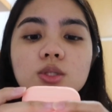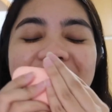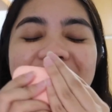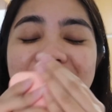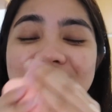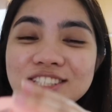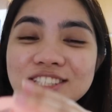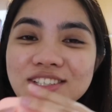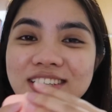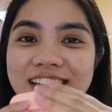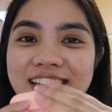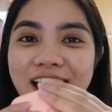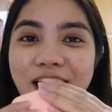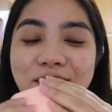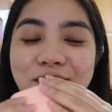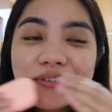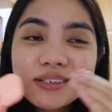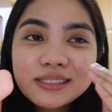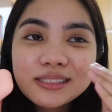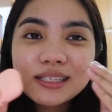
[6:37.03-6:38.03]
Actually,
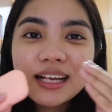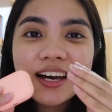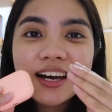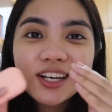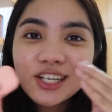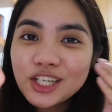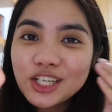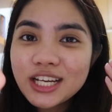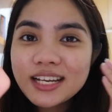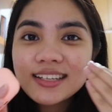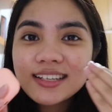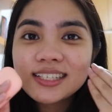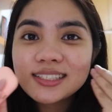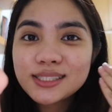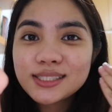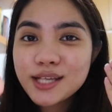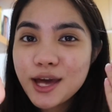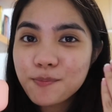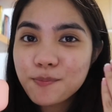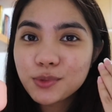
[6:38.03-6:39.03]
I was really
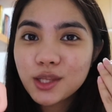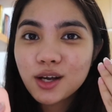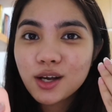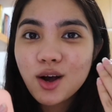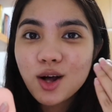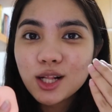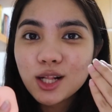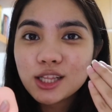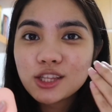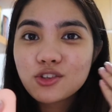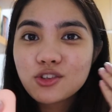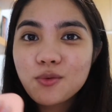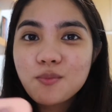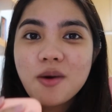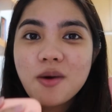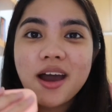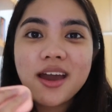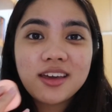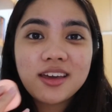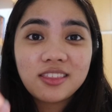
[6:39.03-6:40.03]
skeptical to
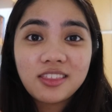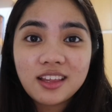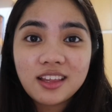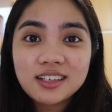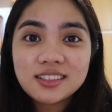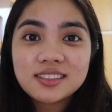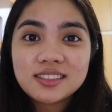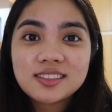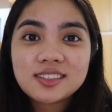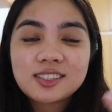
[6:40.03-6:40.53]
buy this.